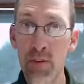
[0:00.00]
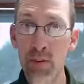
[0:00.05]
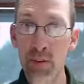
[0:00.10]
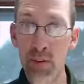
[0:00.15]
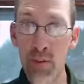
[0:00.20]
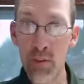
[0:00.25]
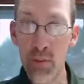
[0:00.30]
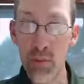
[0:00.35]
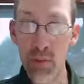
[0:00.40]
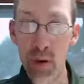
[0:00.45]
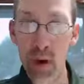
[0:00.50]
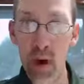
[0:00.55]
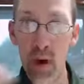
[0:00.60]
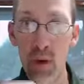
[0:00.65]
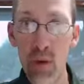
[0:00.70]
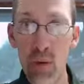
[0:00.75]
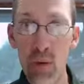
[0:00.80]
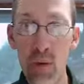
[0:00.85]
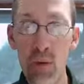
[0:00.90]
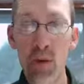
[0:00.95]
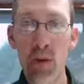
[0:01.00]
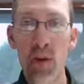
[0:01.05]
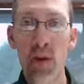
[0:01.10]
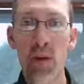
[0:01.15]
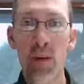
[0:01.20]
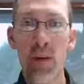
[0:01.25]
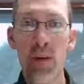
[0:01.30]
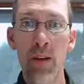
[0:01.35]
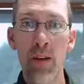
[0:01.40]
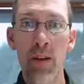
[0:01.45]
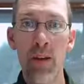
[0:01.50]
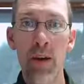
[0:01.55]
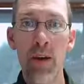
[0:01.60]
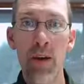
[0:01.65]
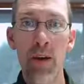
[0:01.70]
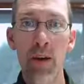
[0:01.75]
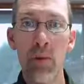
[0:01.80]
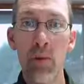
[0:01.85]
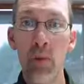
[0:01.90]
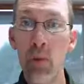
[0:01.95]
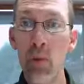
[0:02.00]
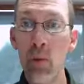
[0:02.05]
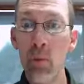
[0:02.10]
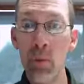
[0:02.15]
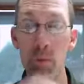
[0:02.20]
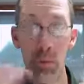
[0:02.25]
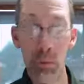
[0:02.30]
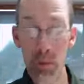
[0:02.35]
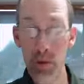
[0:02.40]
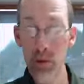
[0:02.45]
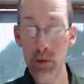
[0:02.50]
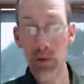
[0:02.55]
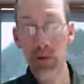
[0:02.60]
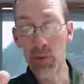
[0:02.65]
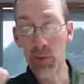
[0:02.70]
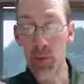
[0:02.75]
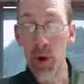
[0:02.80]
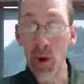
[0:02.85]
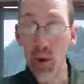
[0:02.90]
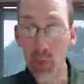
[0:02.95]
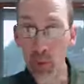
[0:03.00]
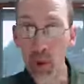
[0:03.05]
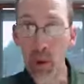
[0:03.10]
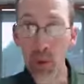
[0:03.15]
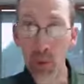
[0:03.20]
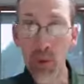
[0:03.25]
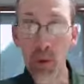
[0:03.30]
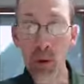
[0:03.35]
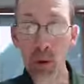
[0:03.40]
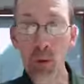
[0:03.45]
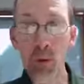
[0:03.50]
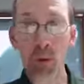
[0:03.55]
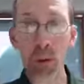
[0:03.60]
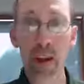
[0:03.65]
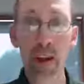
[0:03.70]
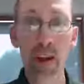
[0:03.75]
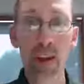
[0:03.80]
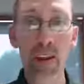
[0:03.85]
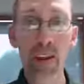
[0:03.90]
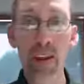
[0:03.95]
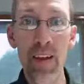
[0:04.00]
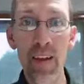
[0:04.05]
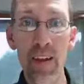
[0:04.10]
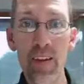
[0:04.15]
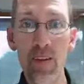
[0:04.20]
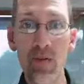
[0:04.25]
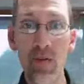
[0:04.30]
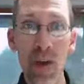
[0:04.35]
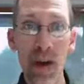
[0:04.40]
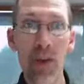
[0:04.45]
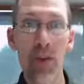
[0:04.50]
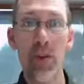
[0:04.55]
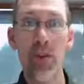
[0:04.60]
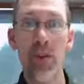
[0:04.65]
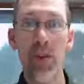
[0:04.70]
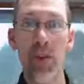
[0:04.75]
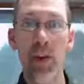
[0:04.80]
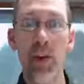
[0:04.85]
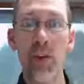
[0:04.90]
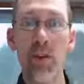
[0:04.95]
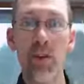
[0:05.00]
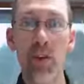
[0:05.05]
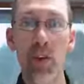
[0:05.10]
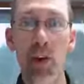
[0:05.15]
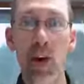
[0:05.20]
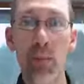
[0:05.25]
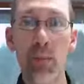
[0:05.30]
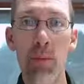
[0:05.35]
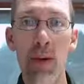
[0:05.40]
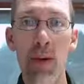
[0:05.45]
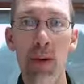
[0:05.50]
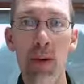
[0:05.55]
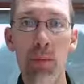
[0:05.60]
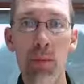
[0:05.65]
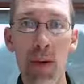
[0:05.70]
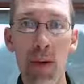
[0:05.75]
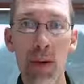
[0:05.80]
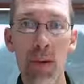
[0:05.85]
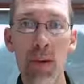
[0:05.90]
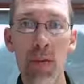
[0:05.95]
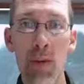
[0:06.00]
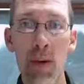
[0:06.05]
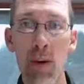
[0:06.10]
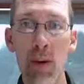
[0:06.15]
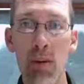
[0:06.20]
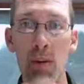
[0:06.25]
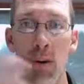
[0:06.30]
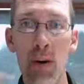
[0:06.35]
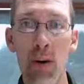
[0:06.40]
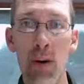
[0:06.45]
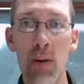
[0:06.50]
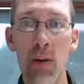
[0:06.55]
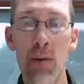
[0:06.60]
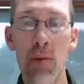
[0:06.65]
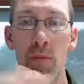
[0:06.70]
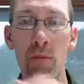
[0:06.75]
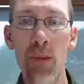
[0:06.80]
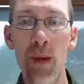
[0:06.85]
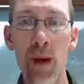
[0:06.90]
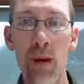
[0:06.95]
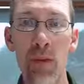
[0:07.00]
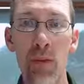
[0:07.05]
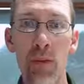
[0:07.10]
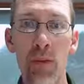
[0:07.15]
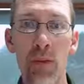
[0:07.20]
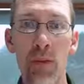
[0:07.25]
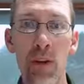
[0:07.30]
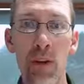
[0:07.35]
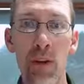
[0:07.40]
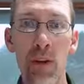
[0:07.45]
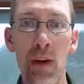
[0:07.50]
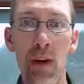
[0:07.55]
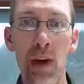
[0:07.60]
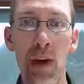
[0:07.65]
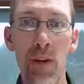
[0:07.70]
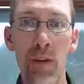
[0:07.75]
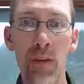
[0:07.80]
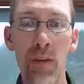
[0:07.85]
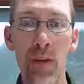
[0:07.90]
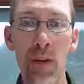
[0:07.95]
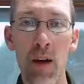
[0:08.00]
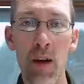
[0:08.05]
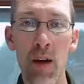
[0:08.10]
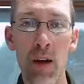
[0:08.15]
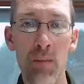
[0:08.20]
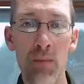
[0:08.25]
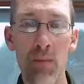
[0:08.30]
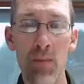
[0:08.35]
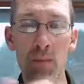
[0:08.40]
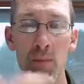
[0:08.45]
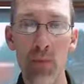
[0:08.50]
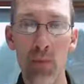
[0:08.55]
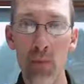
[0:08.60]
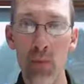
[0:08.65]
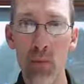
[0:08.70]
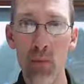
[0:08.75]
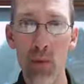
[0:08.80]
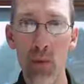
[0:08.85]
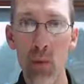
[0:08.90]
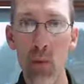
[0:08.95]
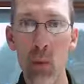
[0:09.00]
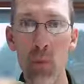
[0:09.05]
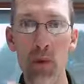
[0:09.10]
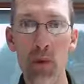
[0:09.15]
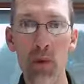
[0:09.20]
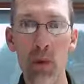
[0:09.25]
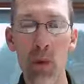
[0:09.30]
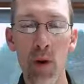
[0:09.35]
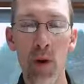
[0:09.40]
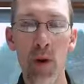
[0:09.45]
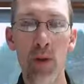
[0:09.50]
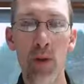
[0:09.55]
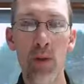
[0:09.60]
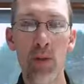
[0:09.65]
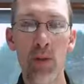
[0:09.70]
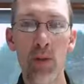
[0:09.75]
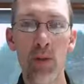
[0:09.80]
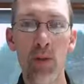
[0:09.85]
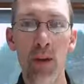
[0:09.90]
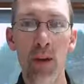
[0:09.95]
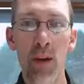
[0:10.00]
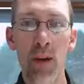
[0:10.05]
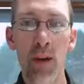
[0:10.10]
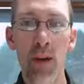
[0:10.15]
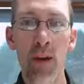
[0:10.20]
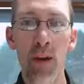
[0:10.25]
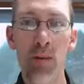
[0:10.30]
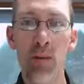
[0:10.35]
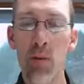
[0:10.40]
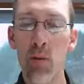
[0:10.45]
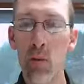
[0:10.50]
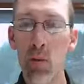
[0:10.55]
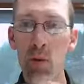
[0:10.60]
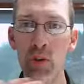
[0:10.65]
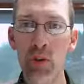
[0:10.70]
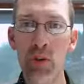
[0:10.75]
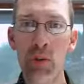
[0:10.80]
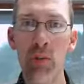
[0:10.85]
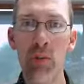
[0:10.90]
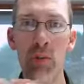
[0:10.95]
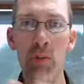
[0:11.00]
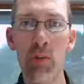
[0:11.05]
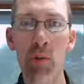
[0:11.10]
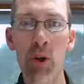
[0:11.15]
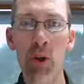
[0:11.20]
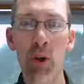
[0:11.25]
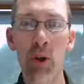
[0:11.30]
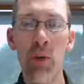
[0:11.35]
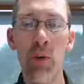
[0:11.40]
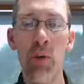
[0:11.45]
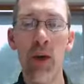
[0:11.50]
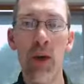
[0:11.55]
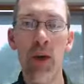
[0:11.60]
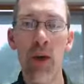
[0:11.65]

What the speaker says: tomorrow morning will be, well, tomorrow, the whole day, is Father's Day. So happy Father's Day to all fathers who will be joining us for worship tomorrow.